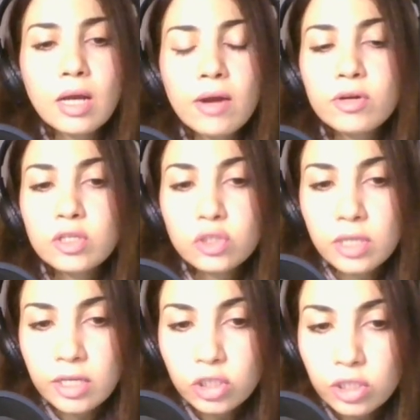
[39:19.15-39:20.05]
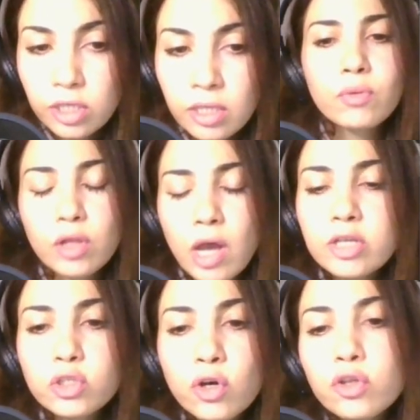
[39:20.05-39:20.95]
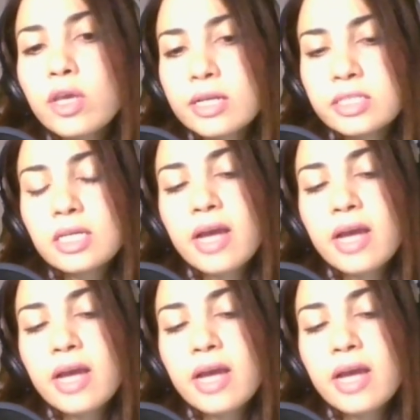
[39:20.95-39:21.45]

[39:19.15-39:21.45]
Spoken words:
Our extension relies on getting